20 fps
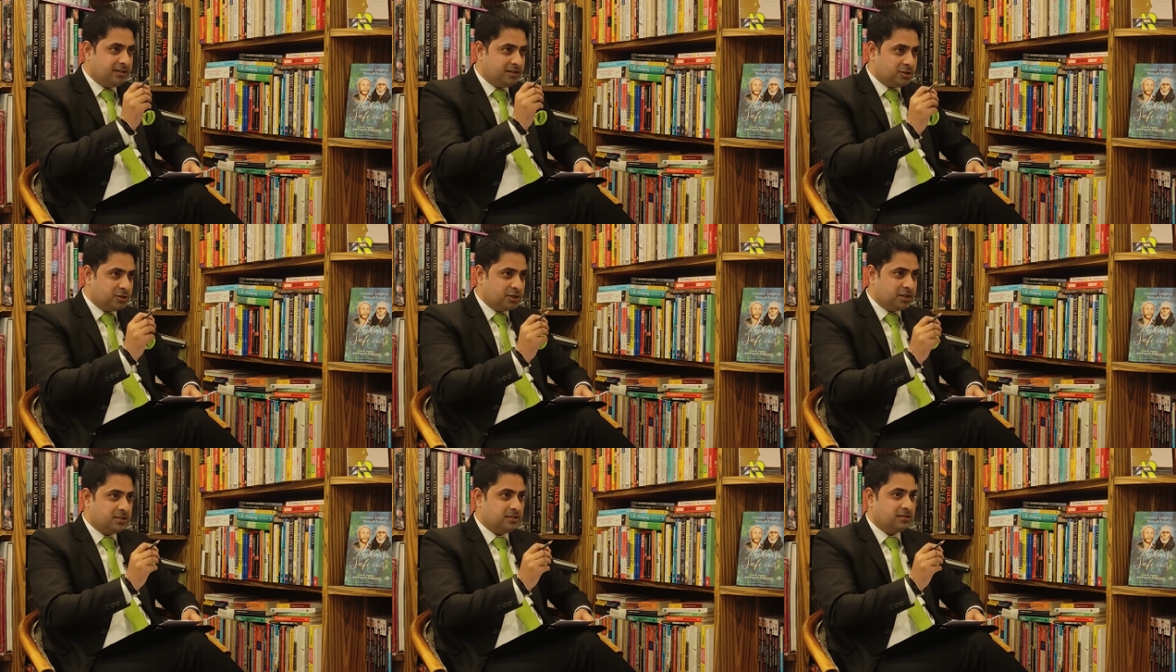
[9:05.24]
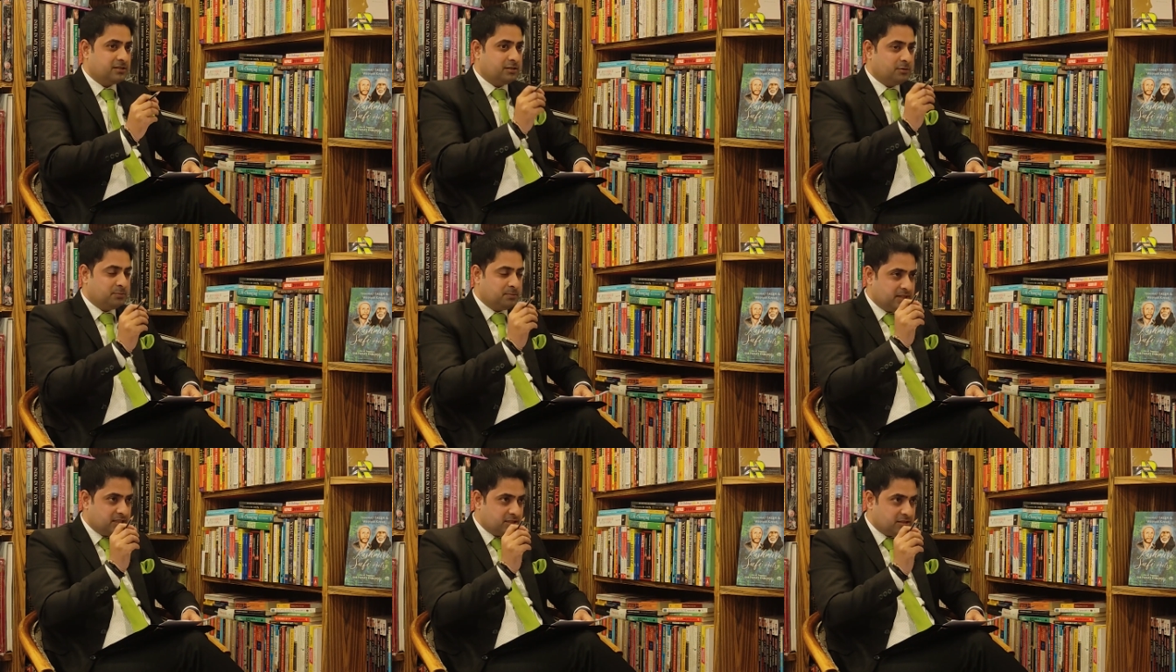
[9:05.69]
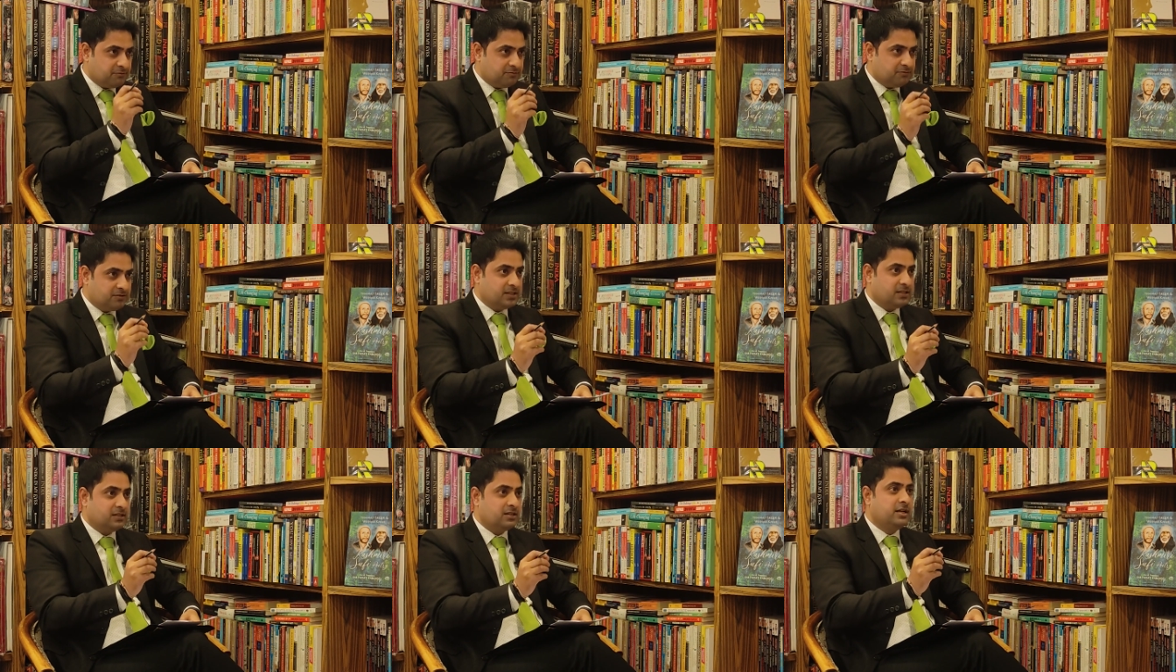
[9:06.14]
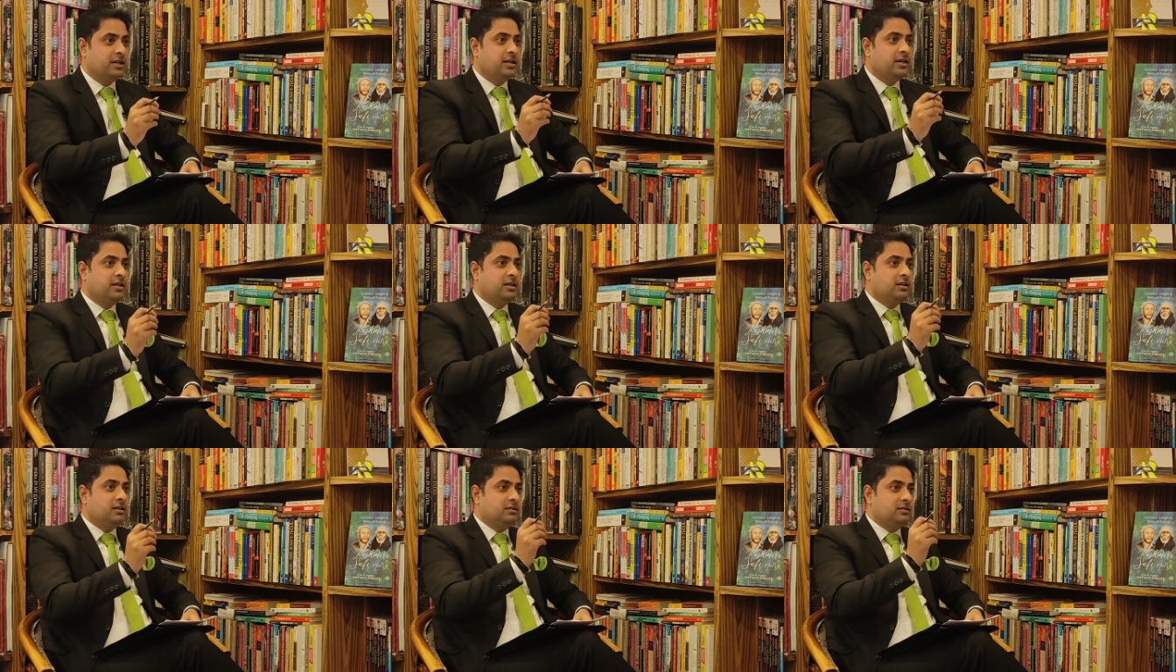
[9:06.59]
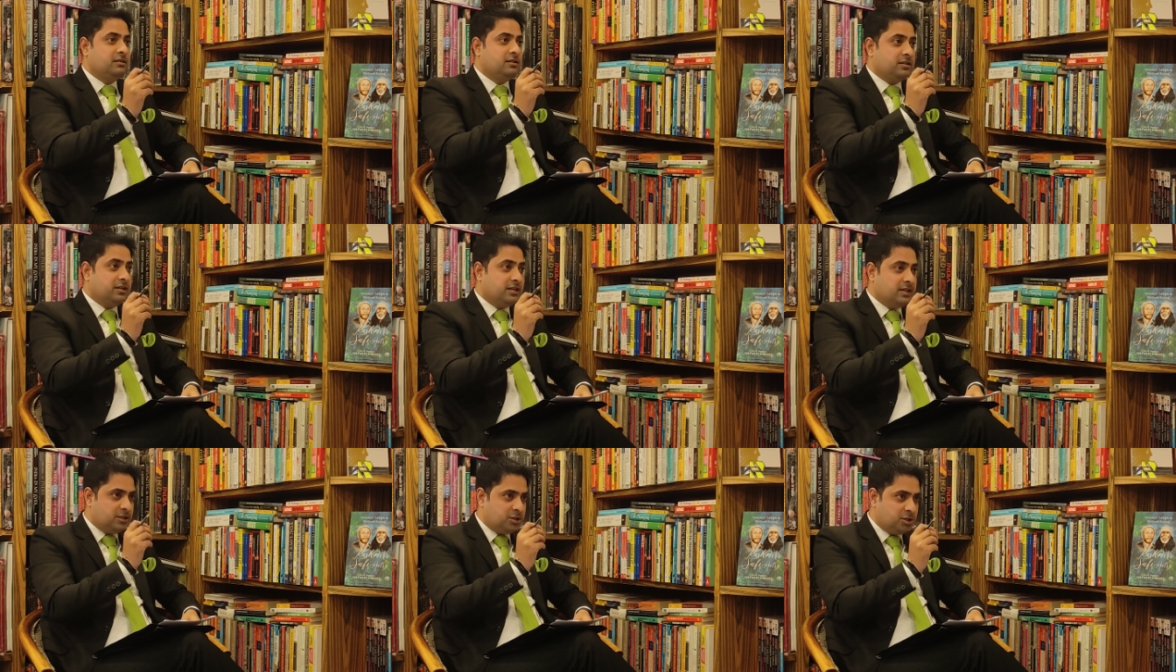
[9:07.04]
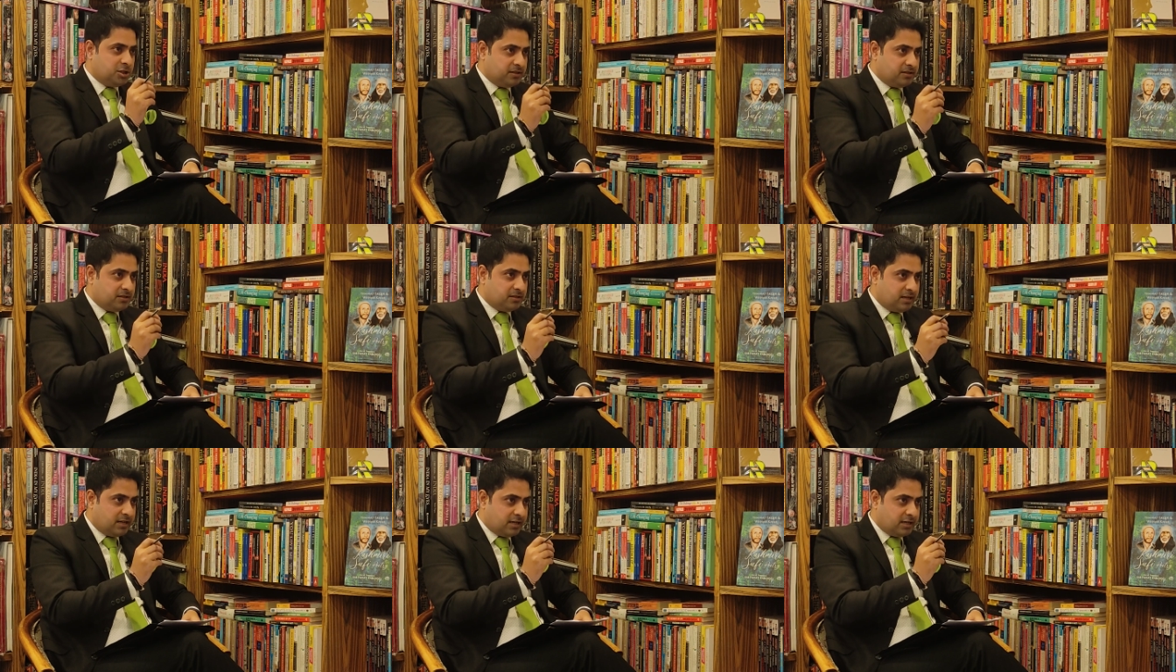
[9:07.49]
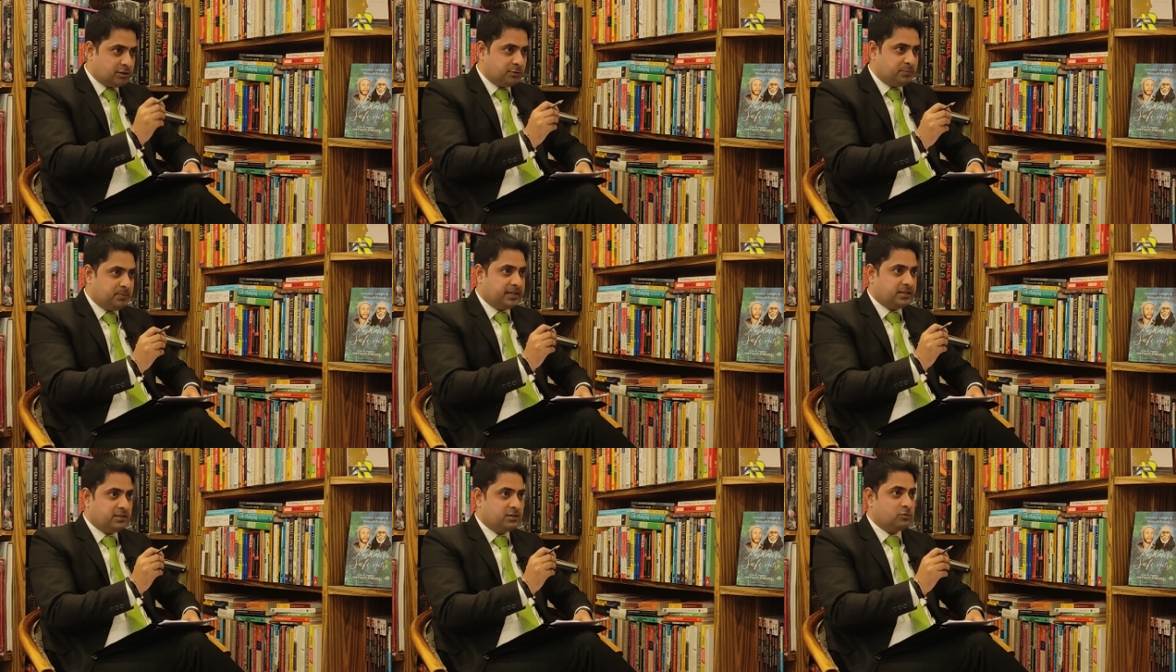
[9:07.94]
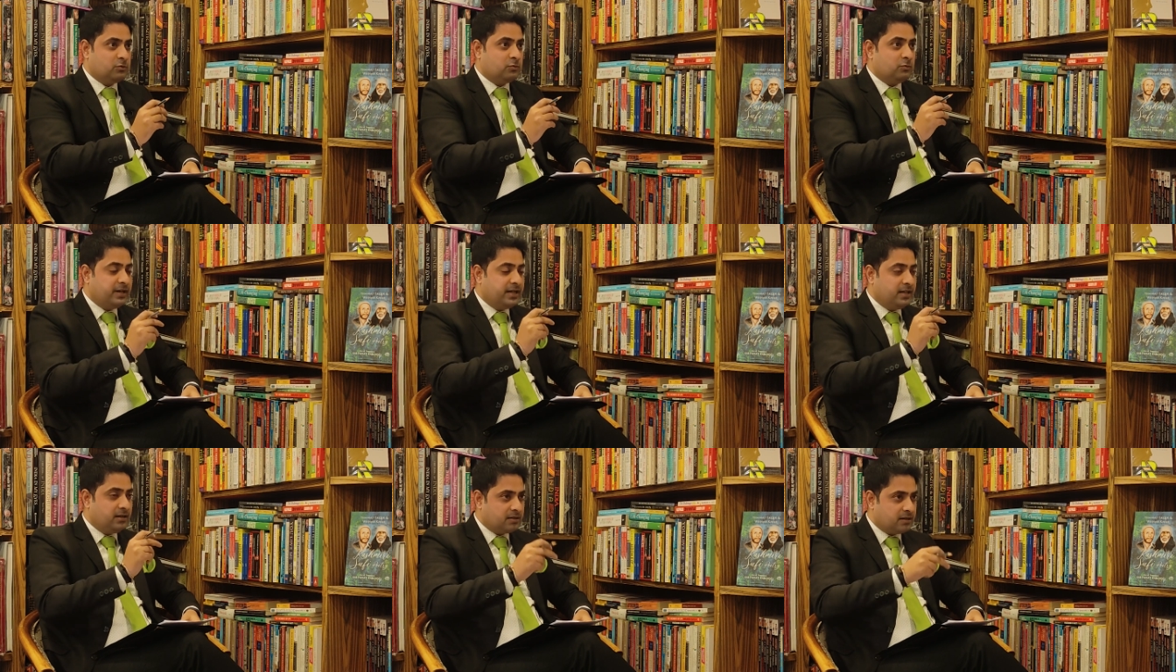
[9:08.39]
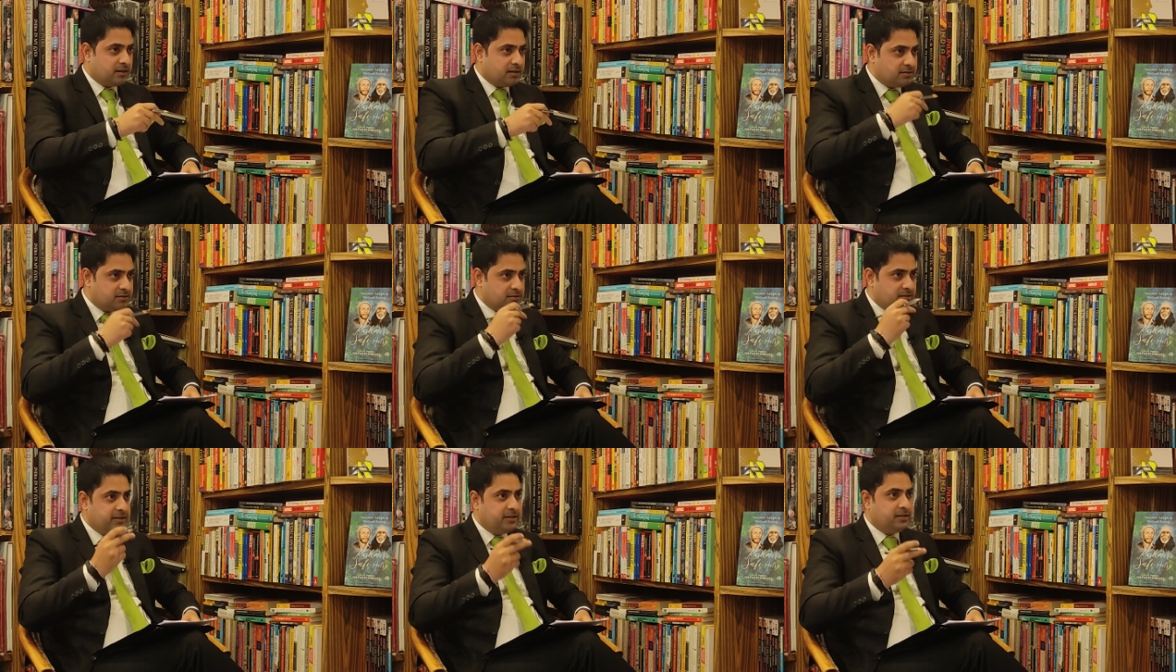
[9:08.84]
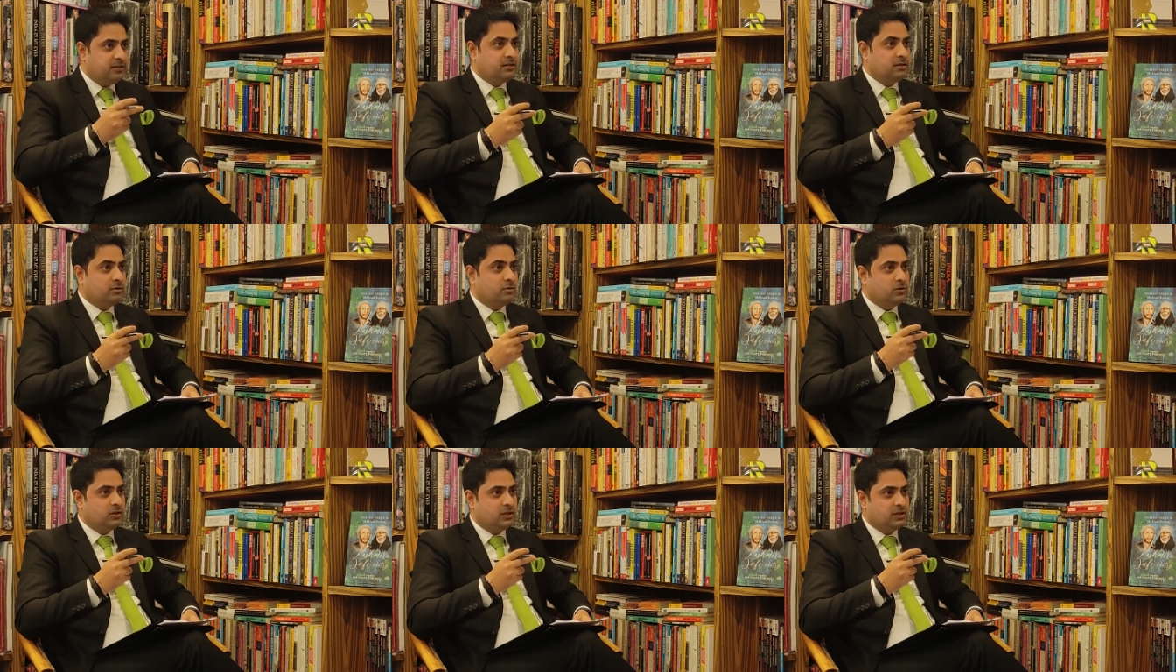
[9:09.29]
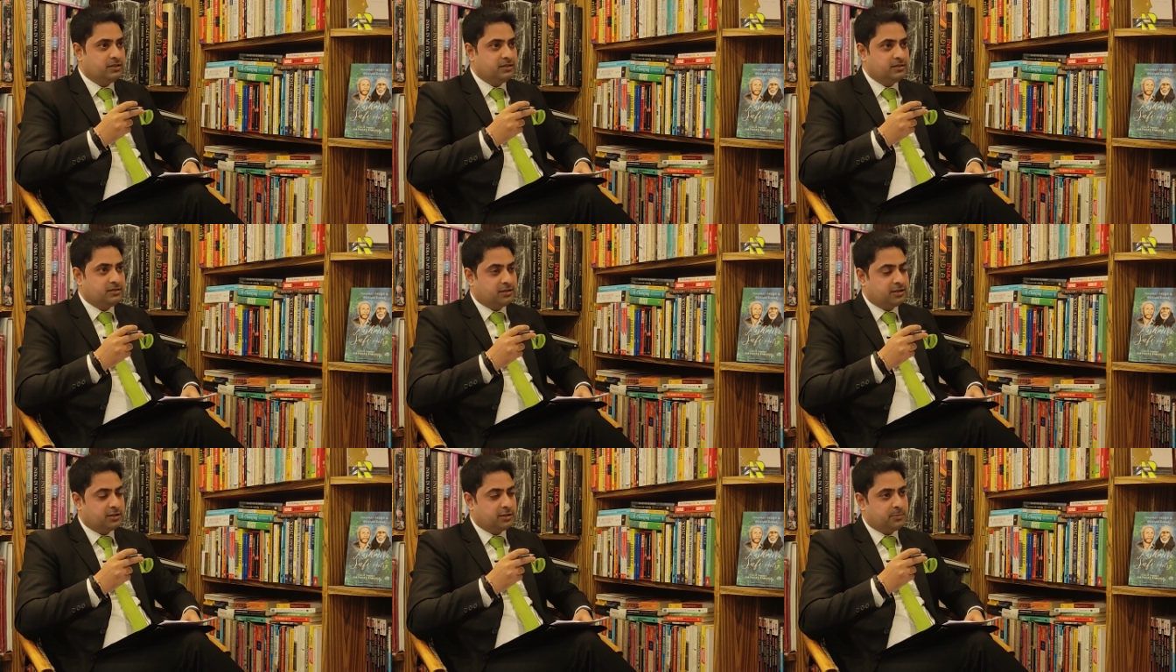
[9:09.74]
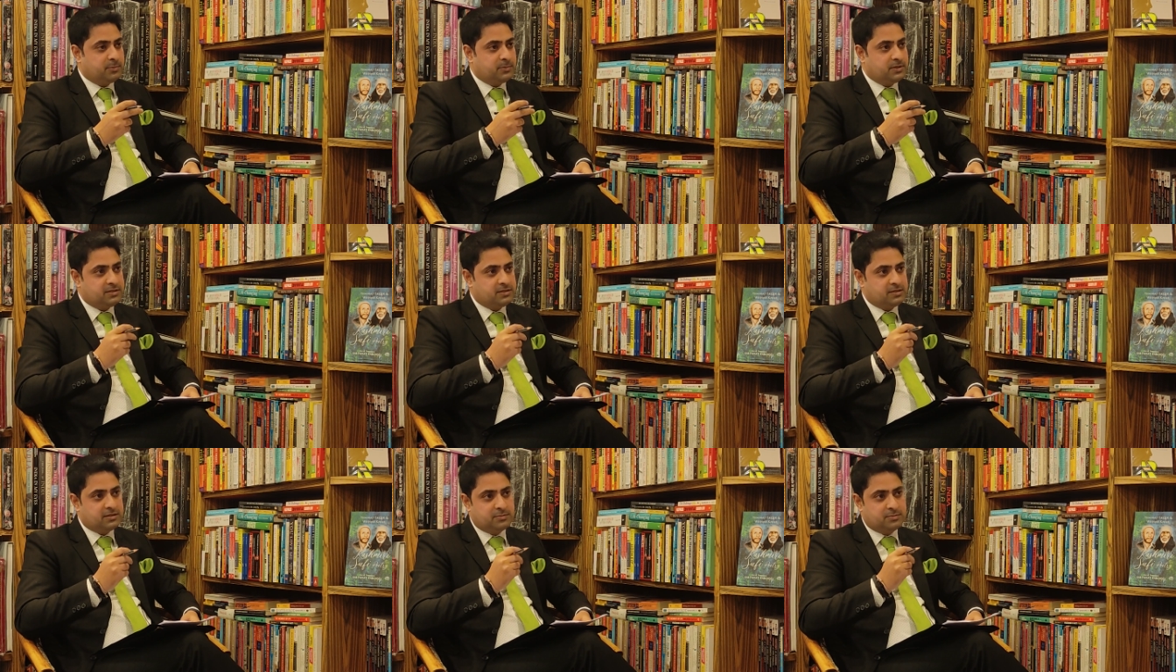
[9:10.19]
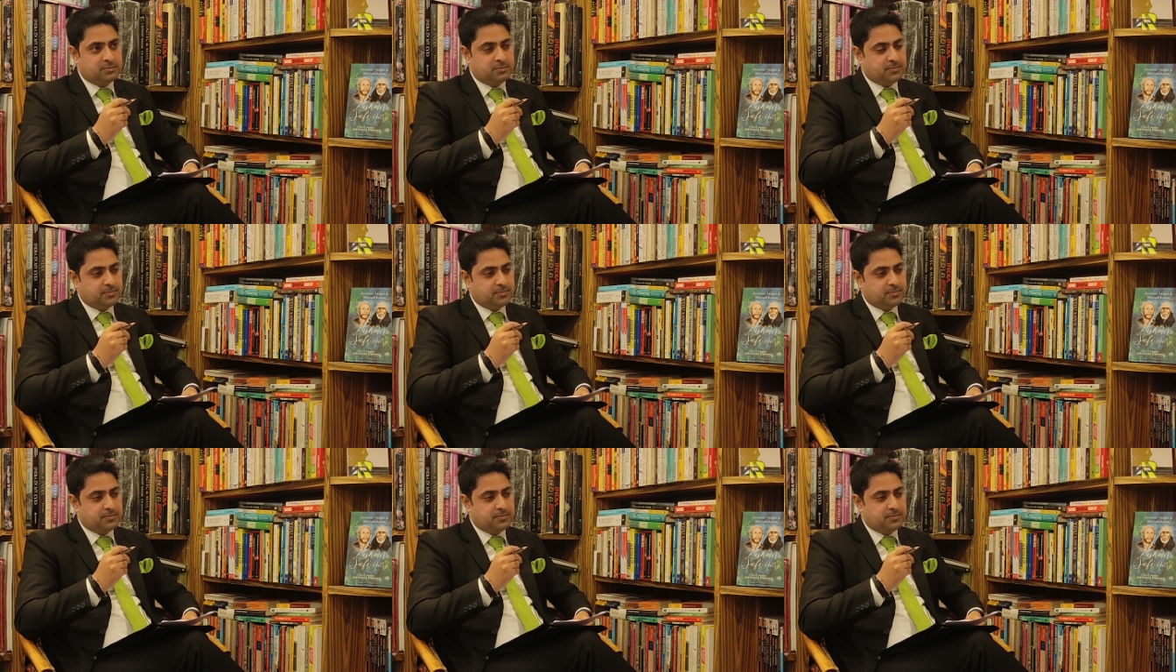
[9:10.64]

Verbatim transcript: literature, the metaphor, the cultural aspects while translating all these scripts?